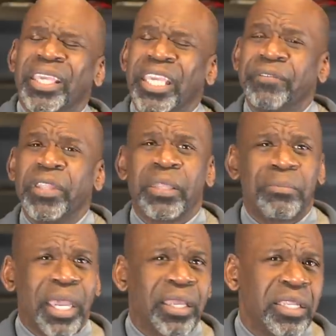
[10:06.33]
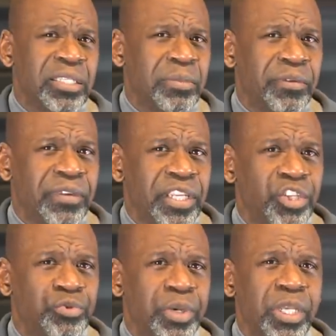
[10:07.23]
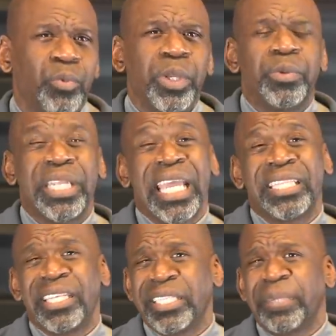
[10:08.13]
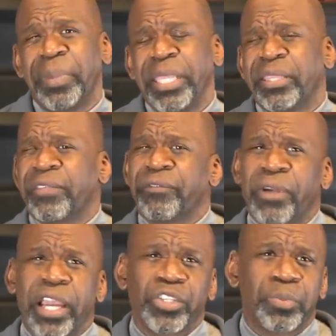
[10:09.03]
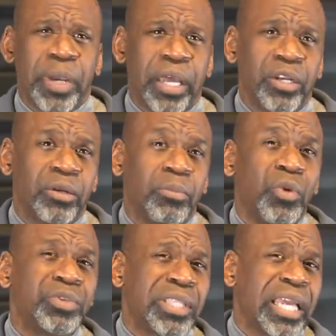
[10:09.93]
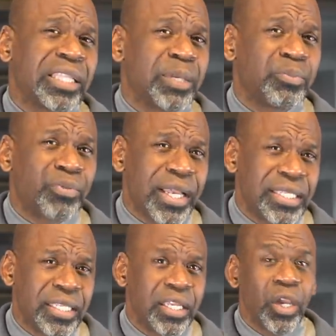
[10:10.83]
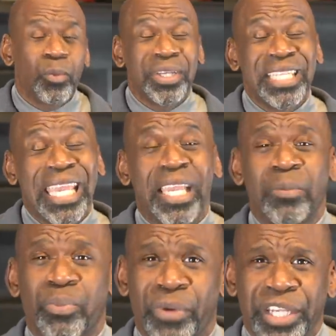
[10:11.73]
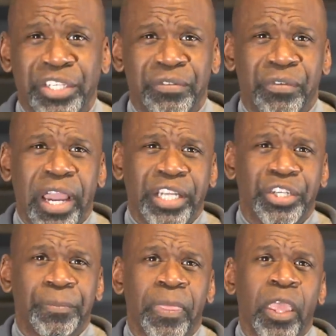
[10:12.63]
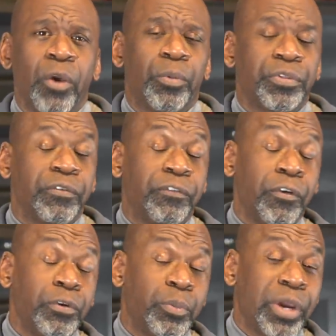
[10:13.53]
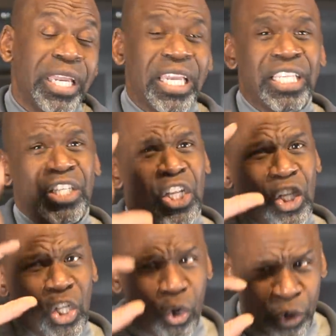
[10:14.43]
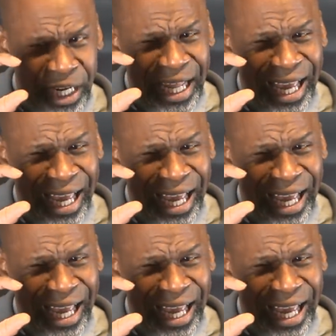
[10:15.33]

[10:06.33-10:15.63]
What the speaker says: Given the mechanism of injury, we would anticipate the fracture pattern most likely present was a compression fracture, where the vertebrae is loaded